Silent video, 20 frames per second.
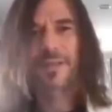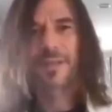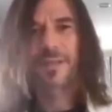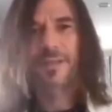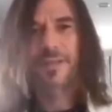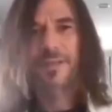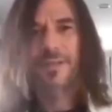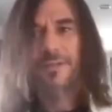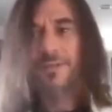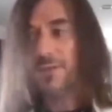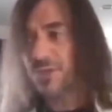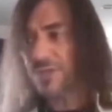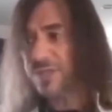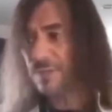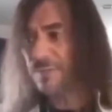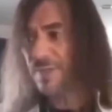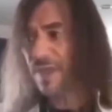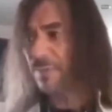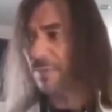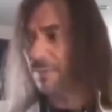Usually
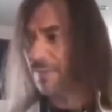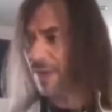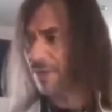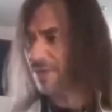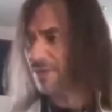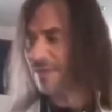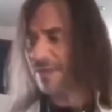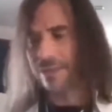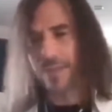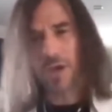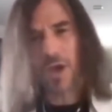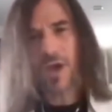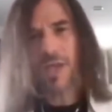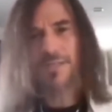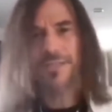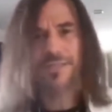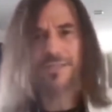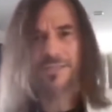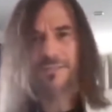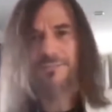people bury their
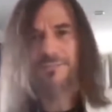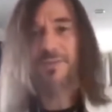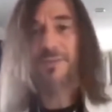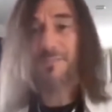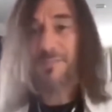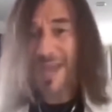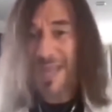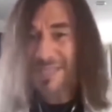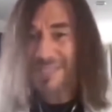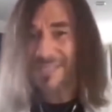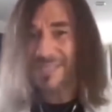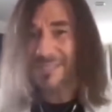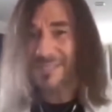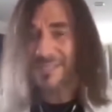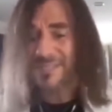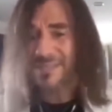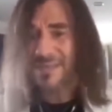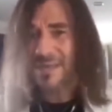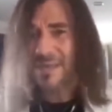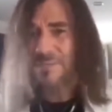lies, but
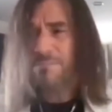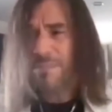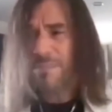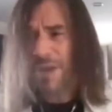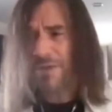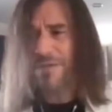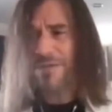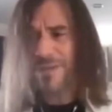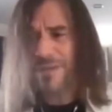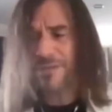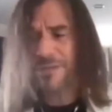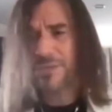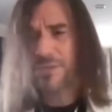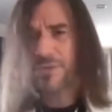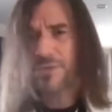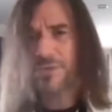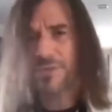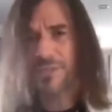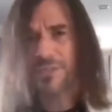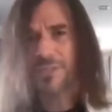Masons bury their
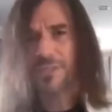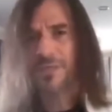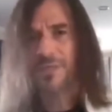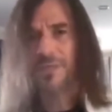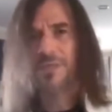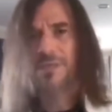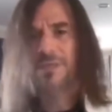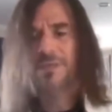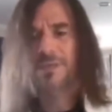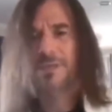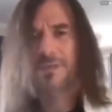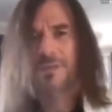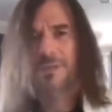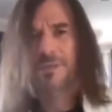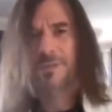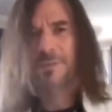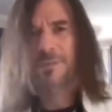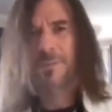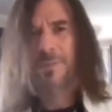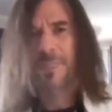truths.
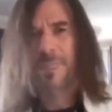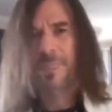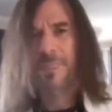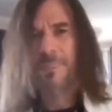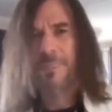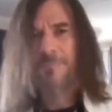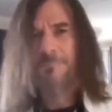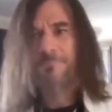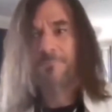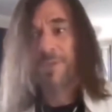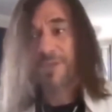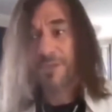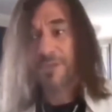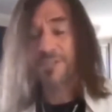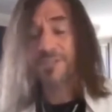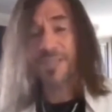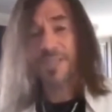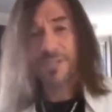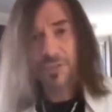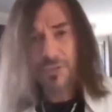Because
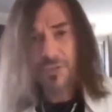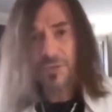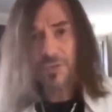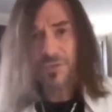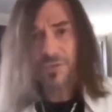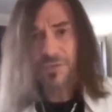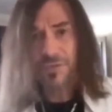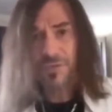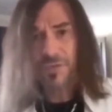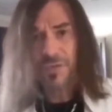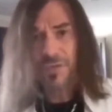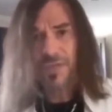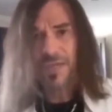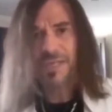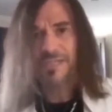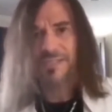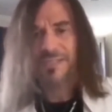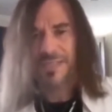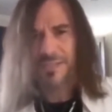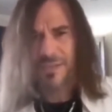their truth
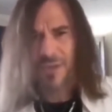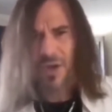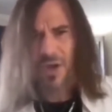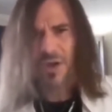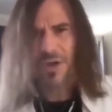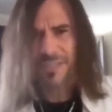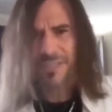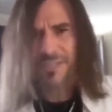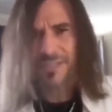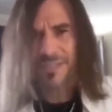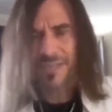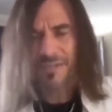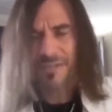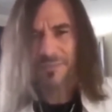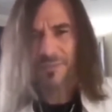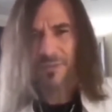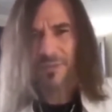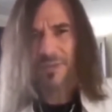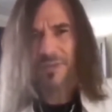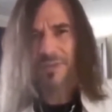is that God is the
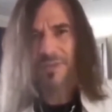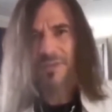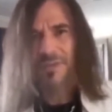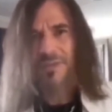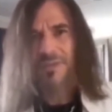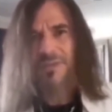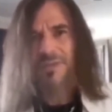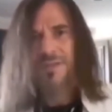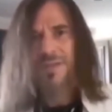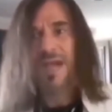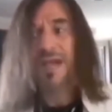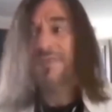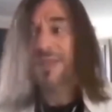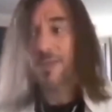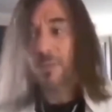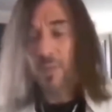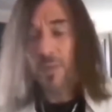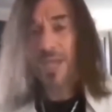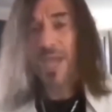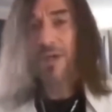devil and that
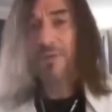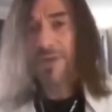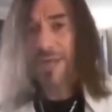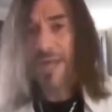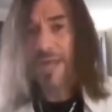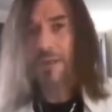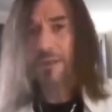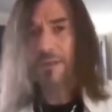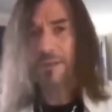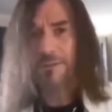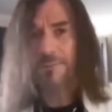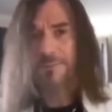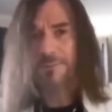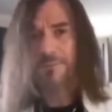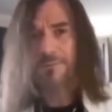we are in hell.